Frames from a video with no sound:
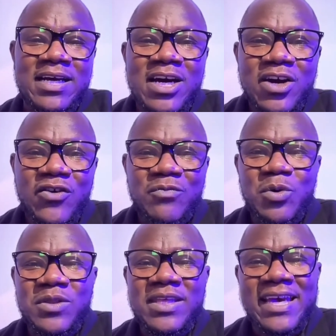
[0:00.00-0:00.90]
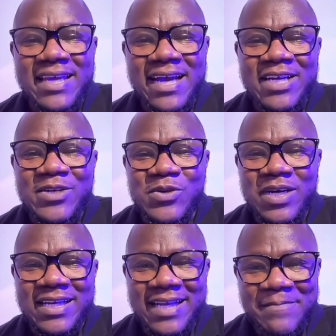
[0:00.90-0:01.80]
Amazing. Of both Kenya and
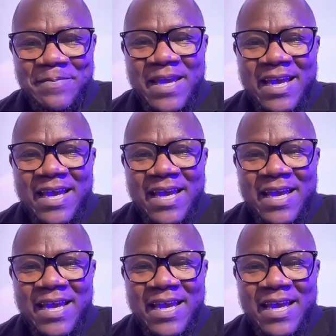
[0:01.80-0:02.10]
Rwanda.